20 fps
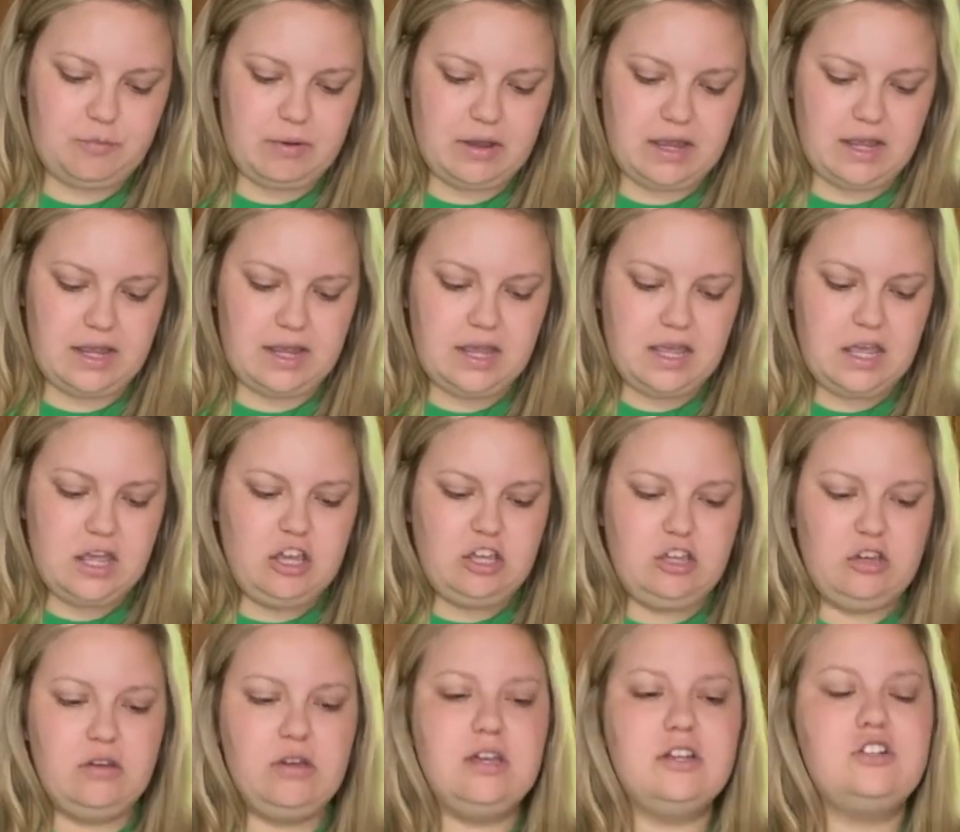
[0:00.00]
But
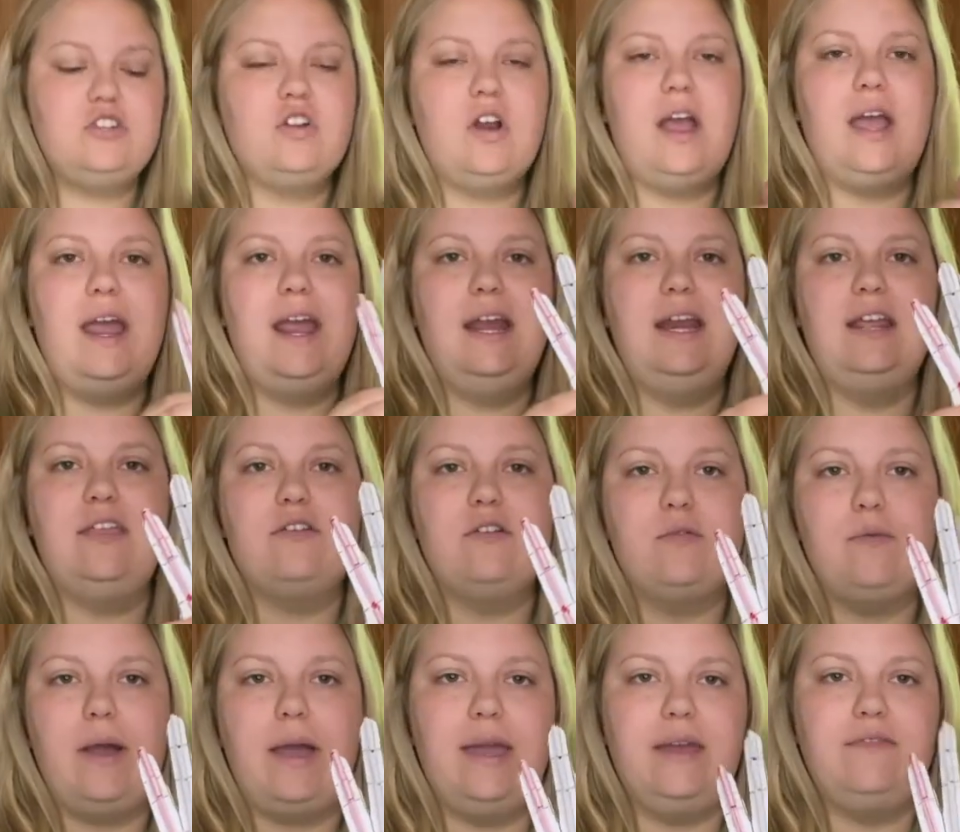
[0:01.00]
you can try it either
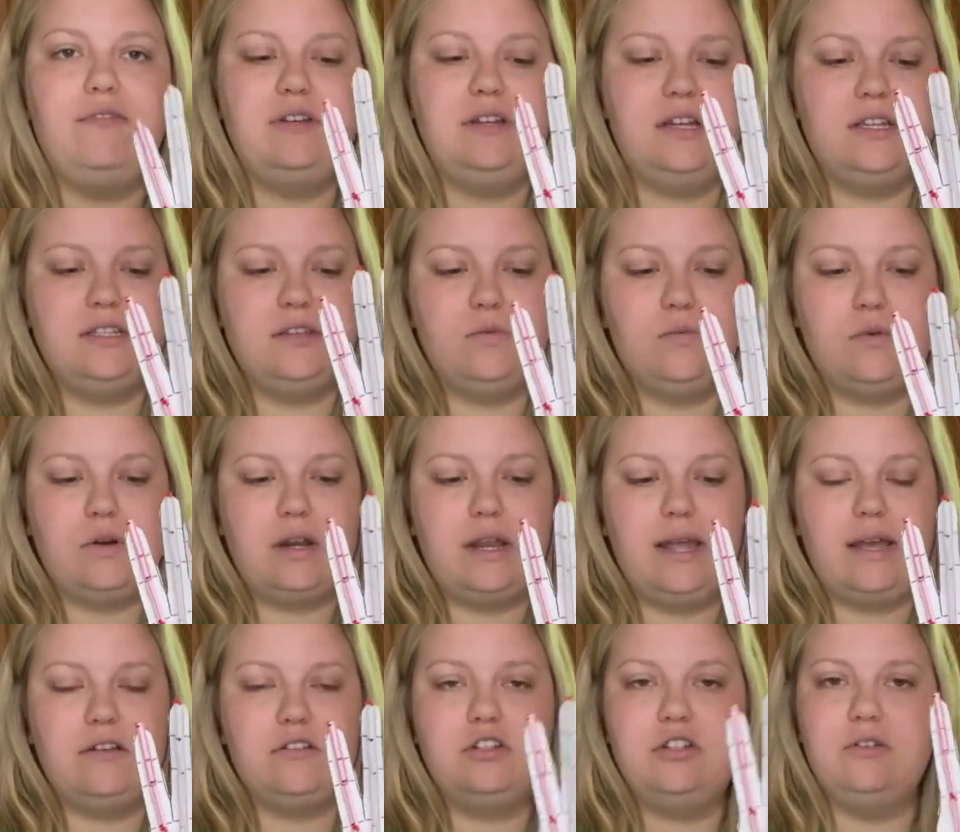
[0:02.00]
way. If it doesn't work
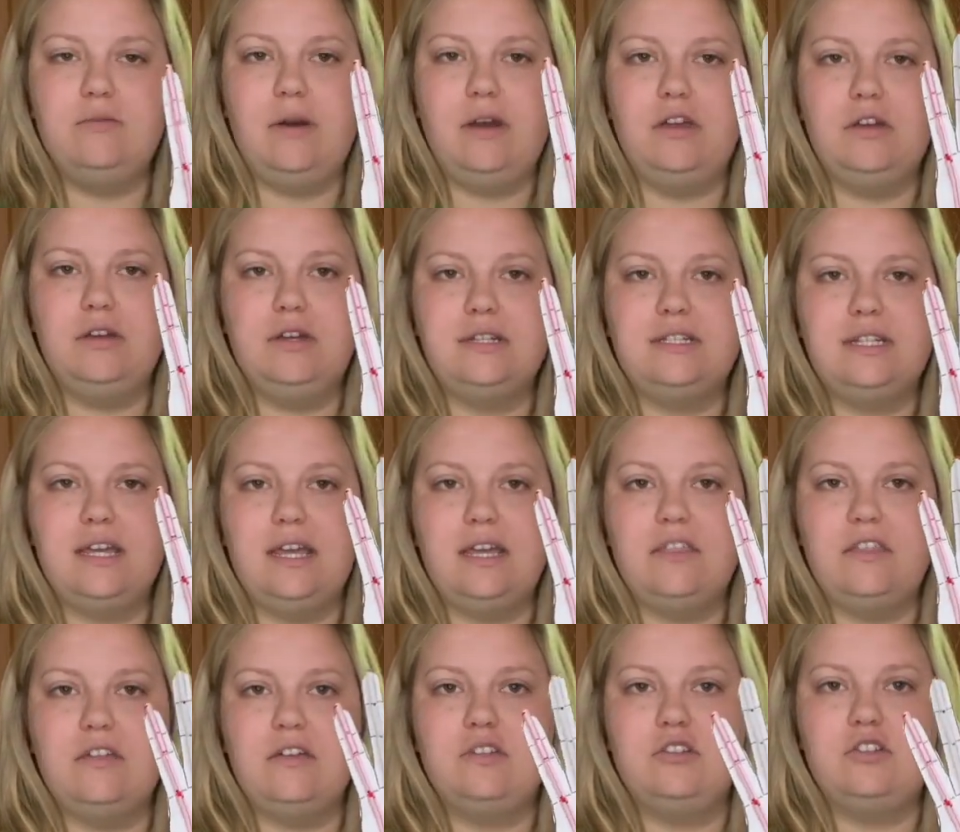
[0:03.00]
out too well, you can
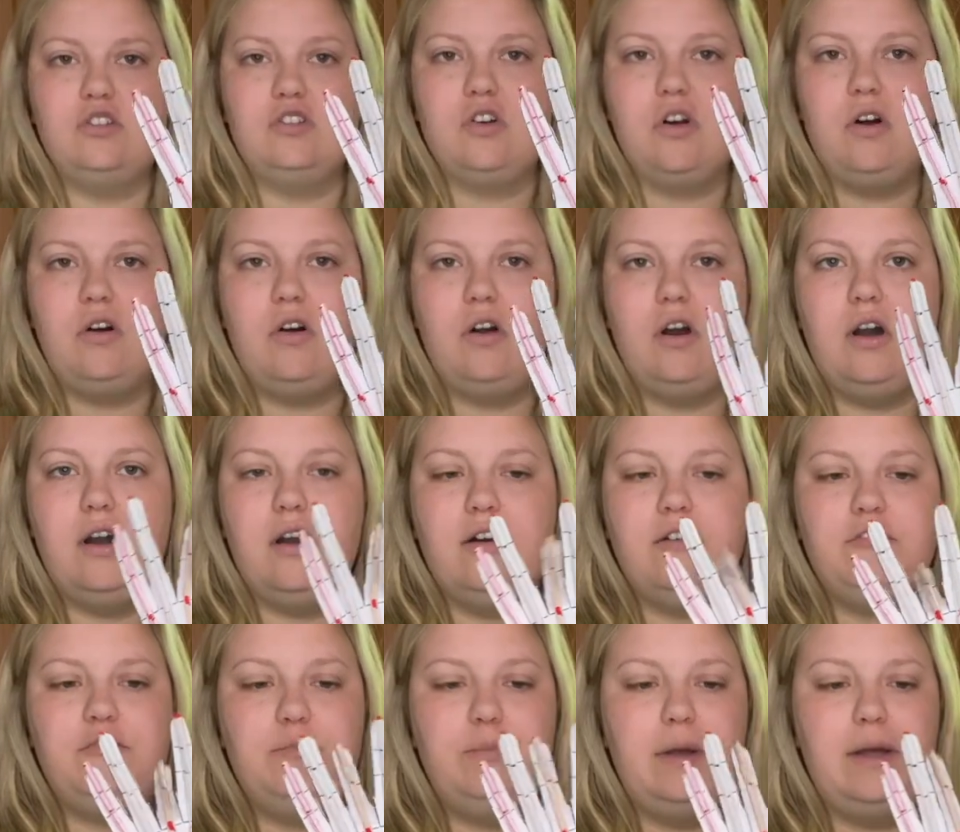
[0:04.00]
take the straw
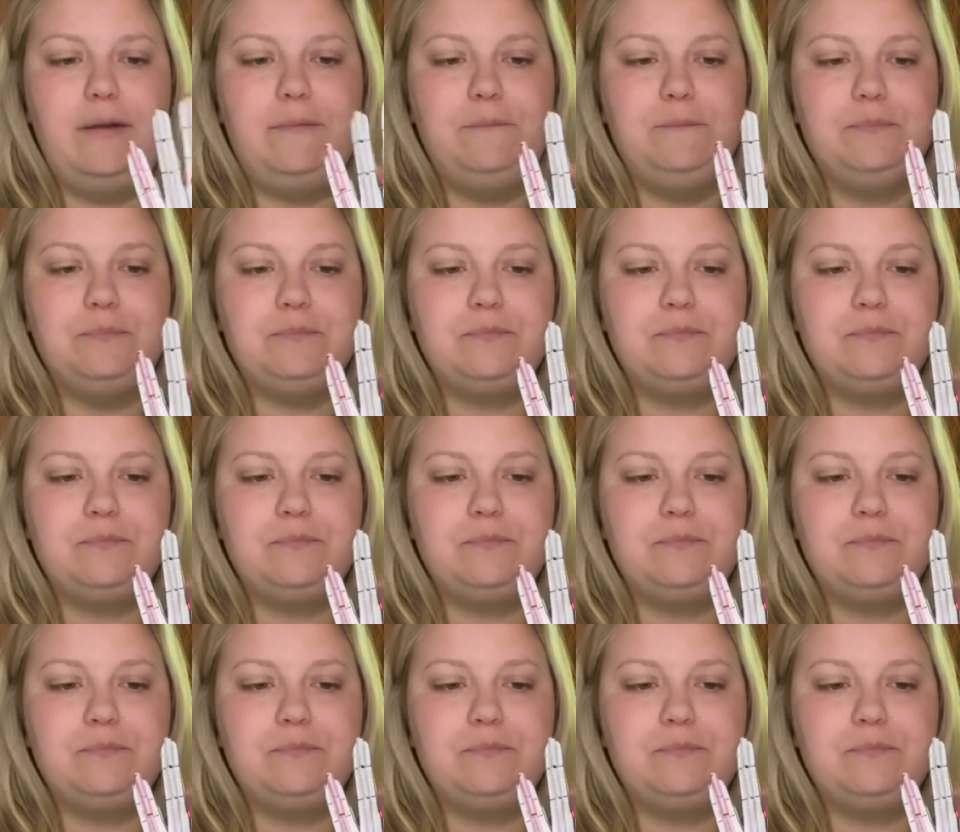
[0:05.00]
off. But